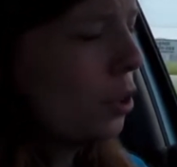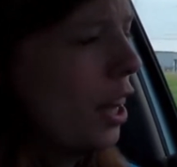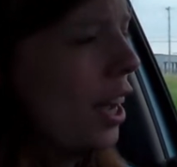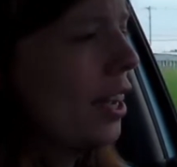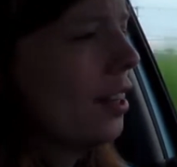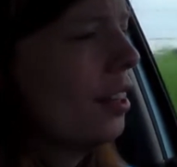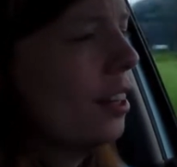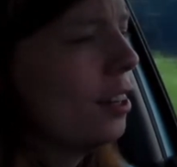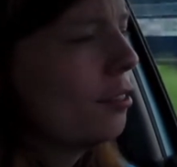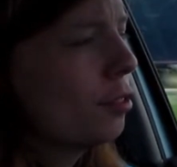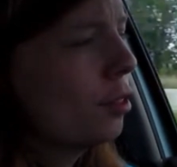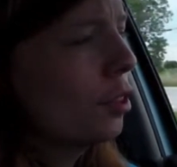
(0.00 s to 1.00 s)
per night
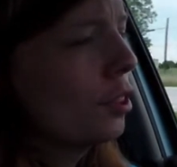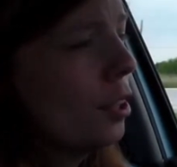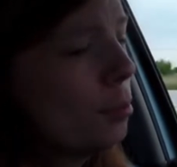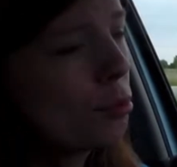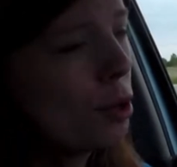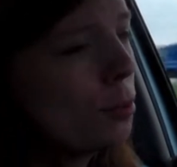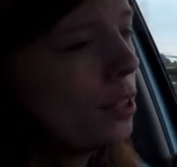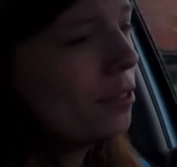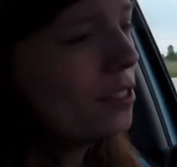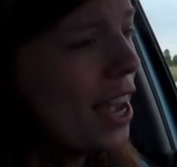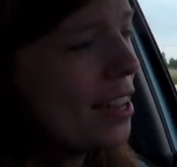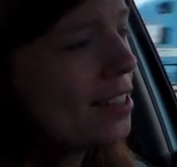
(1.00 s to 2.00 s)
for the
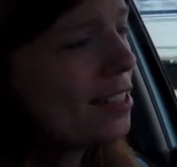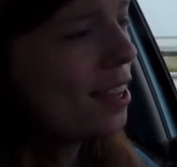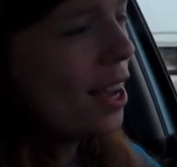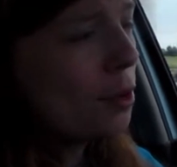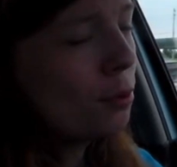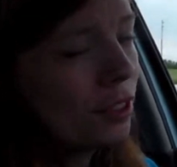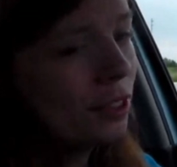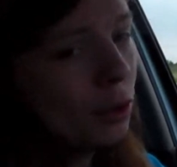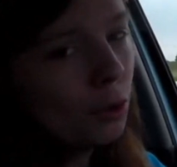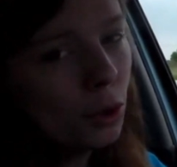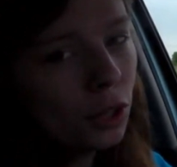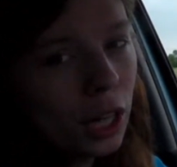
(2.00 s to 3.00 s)
primitive tent site with no
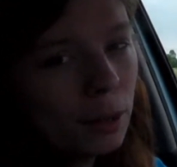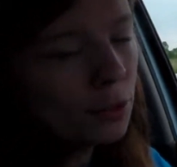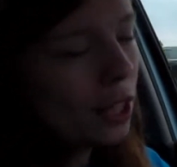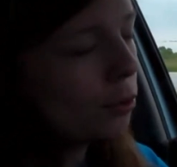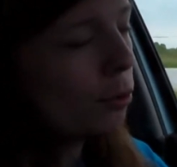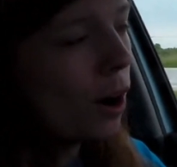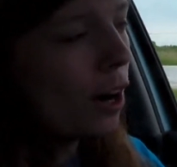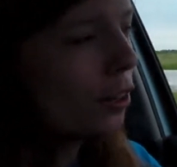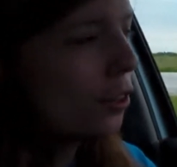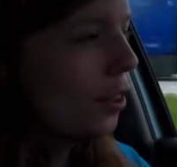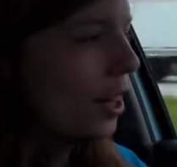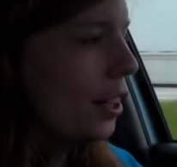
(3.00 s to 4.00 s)
hookups like
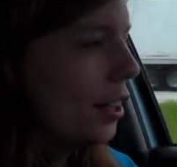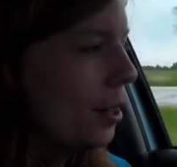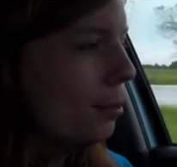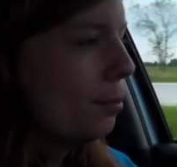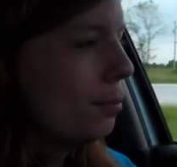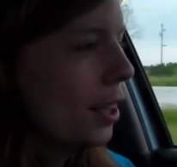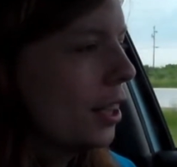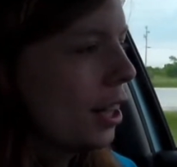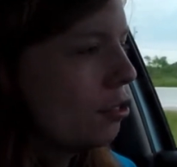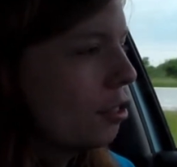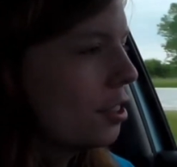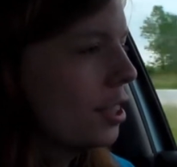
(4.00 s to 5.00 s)
water and
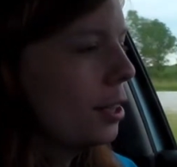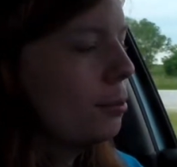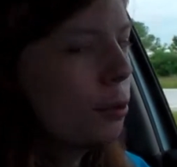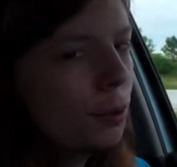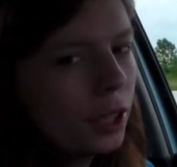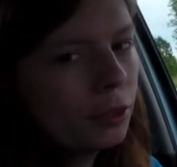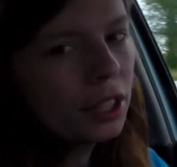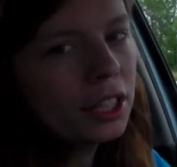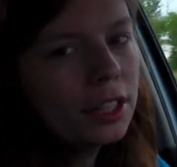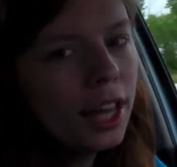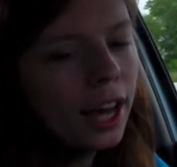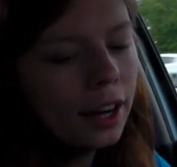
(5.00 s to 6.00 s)
electricity, but we don't
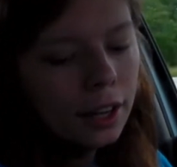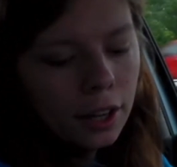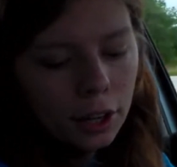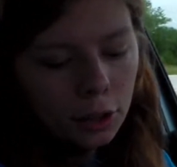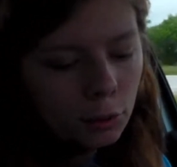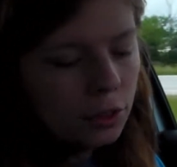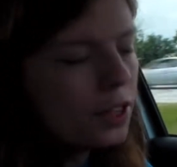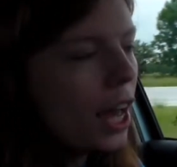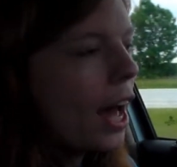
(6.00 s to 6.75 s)
need that. We